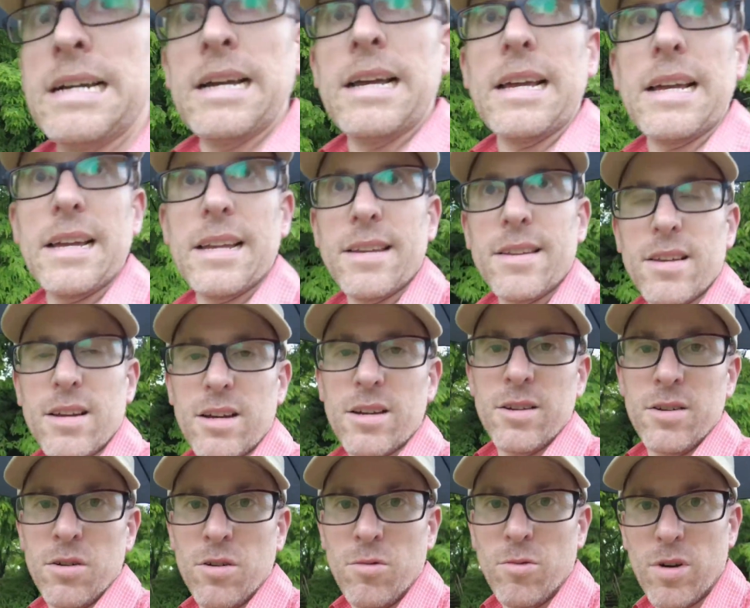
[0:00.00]
and,
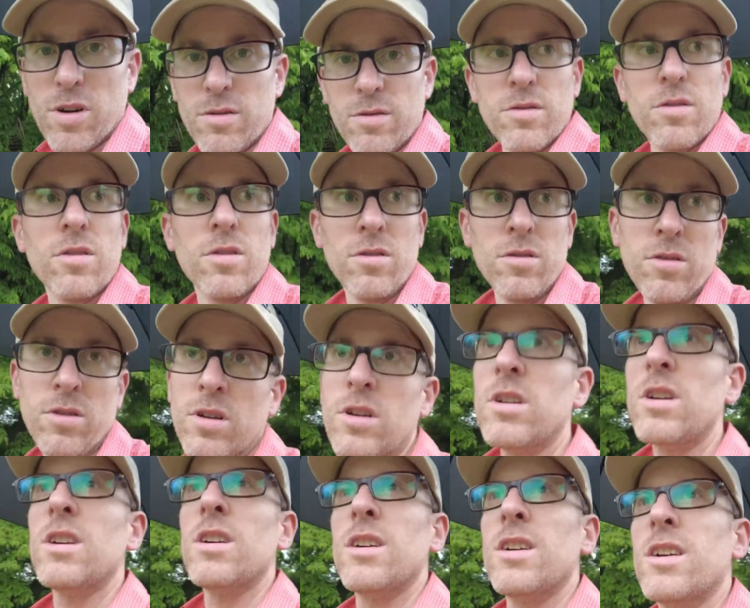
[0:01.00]
well,
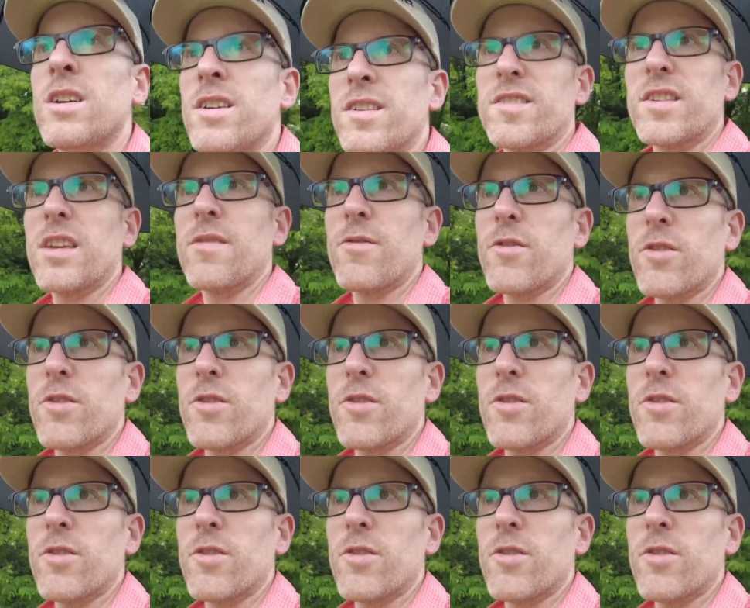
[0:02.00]
see for